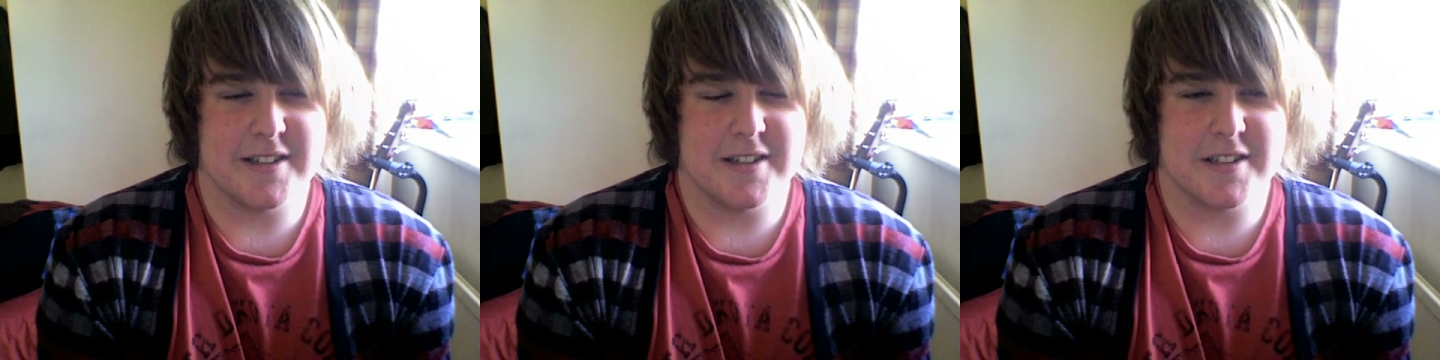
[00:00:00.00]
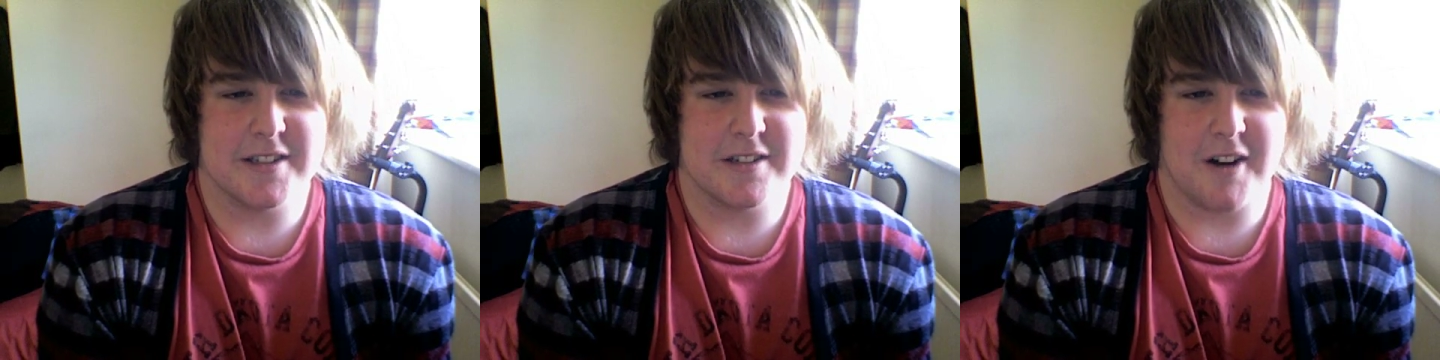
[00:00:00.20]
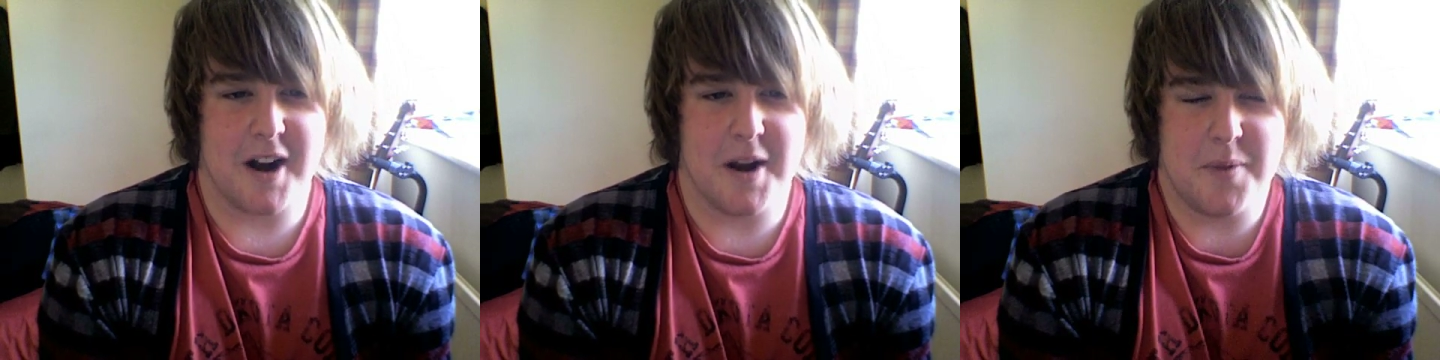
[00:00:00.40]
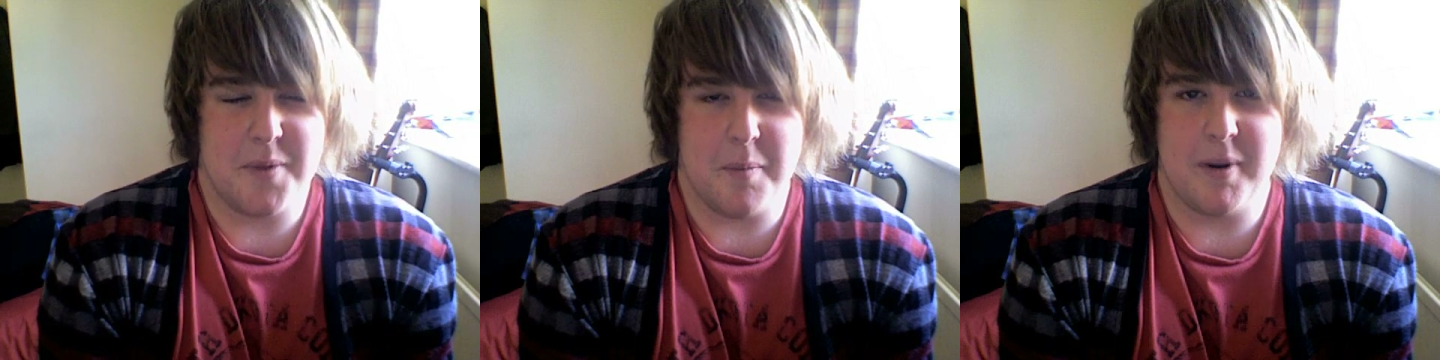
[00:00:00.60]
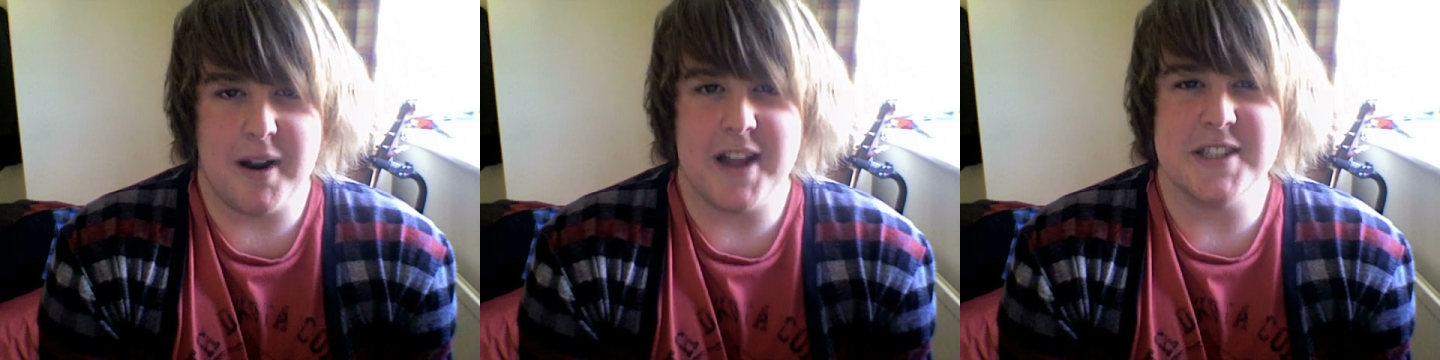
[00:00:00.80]
to describe the
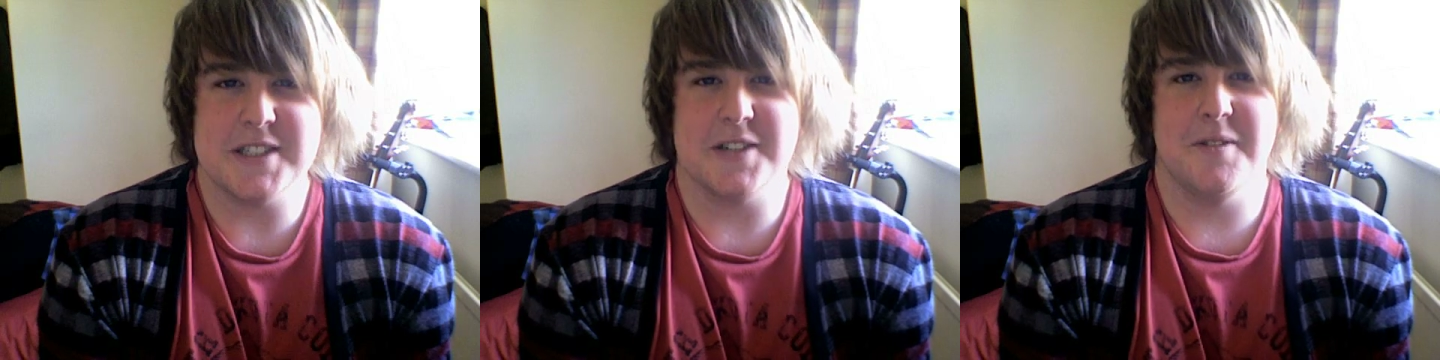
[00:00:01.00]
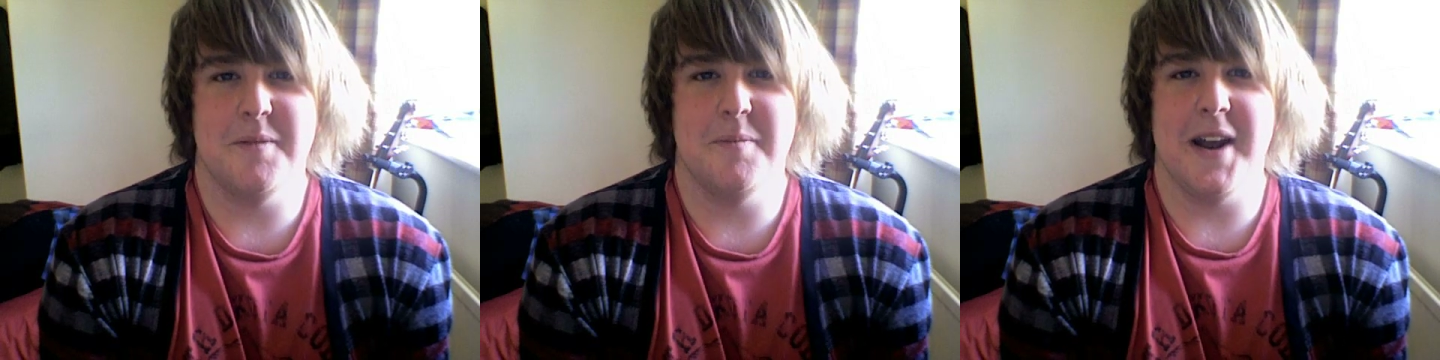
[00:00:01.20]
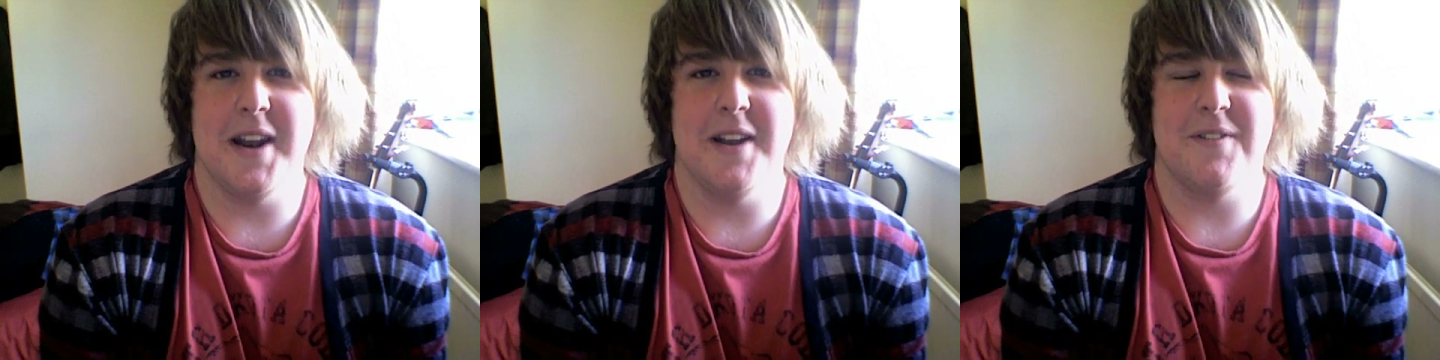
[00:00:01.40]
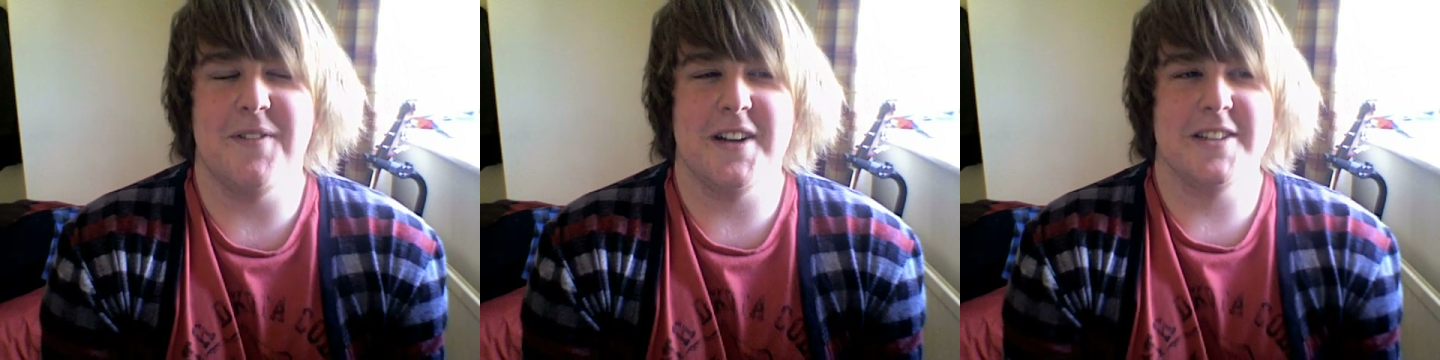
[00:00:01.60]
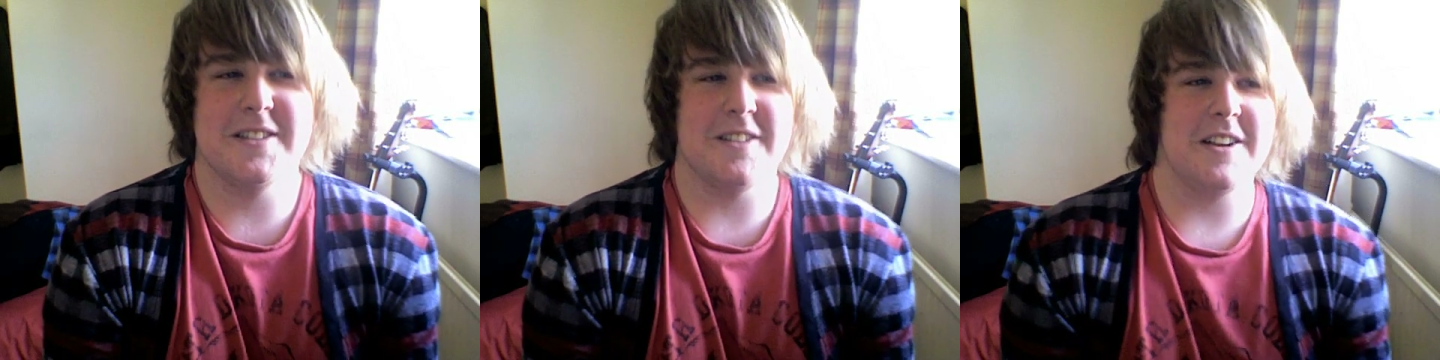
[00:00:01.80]
pleasure and benefits.